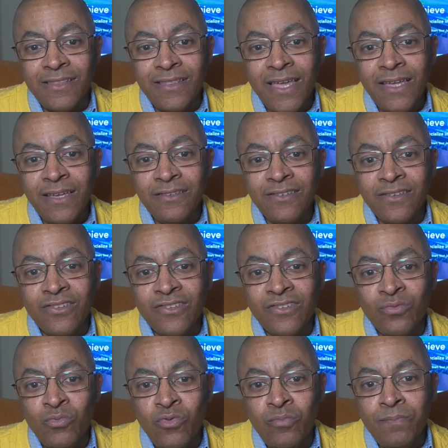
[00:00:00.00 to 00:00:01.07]
They could just
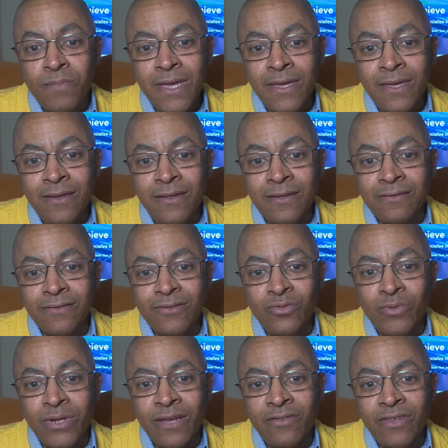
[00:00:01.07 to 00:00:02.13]
swoop in and do
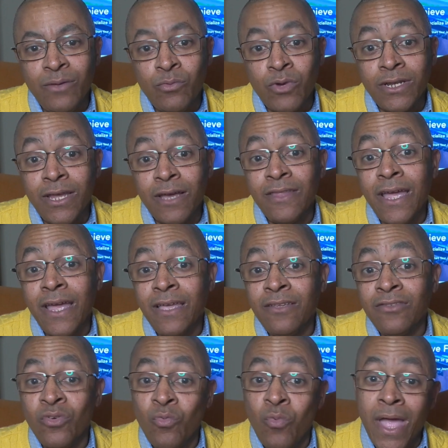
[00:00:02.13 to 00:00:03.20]
whatever they want. Now, there
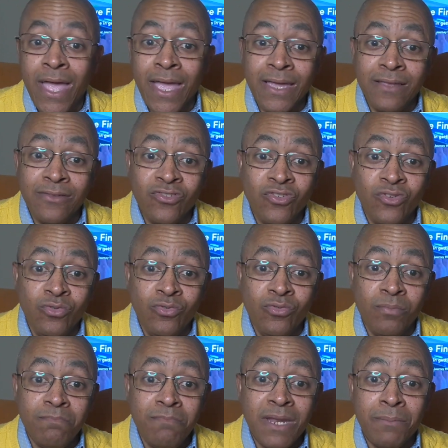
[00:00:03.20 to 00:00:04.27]
is a way
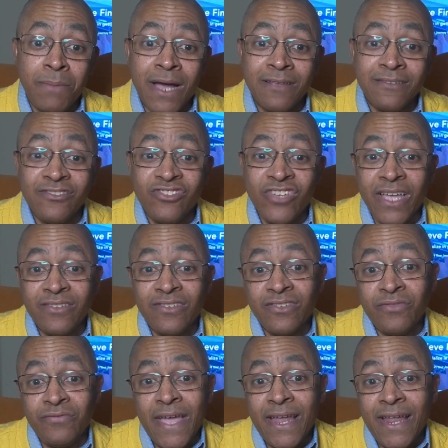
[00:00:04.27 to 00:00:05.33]
to minimize the chances
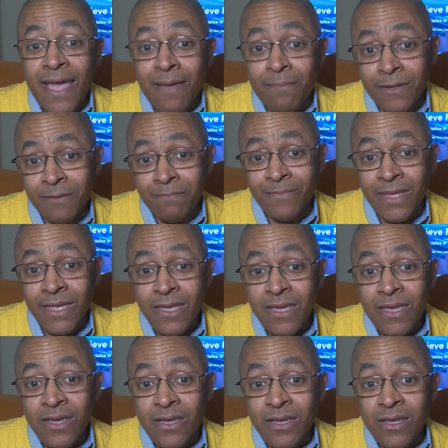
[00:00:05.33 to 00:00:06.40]
of that happening.
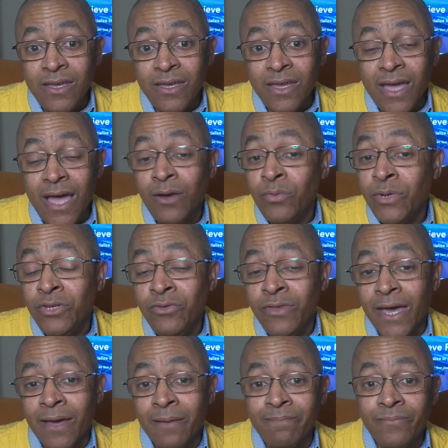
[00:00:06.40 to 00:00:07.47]
How do we do
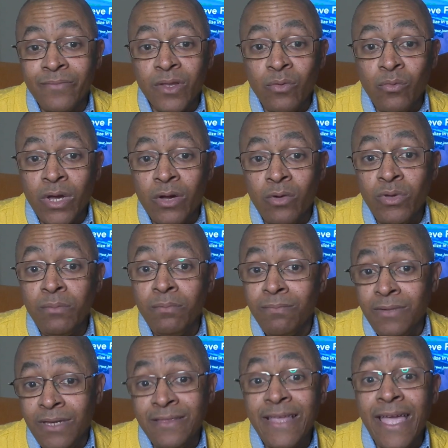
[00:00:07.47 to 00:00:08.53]
that? Well, we
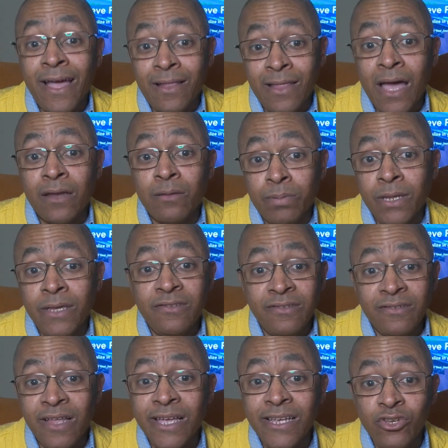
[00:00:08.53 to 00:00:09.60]
get the hell out of
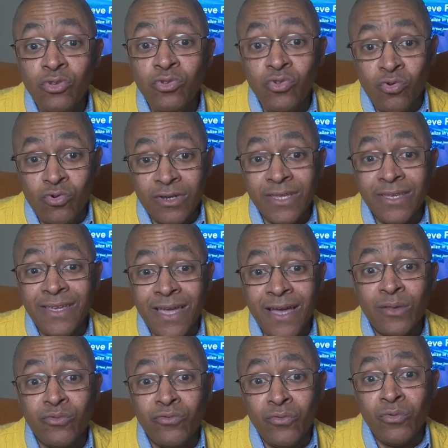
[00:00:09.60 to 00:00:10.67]
places like New York and
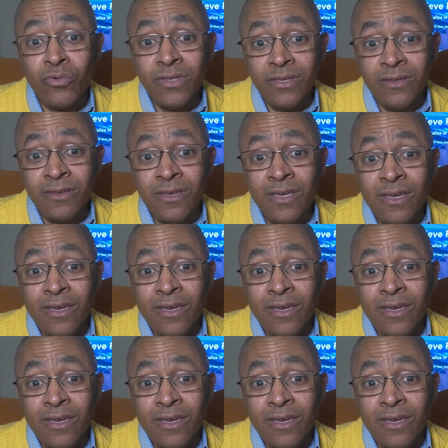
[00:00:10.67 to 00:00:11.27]
California,